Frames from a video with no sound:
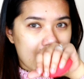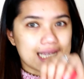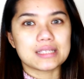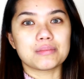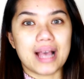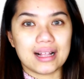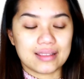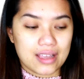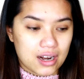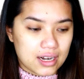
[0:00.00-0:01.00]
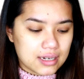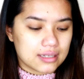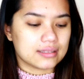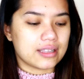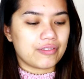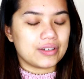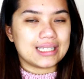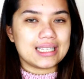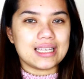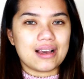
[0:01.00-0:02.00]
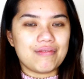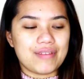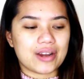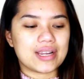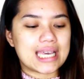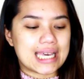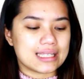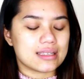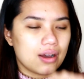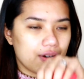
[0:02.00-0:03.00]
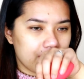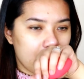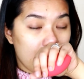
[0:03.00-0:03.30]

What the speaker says: a smell there, definitely a very hint of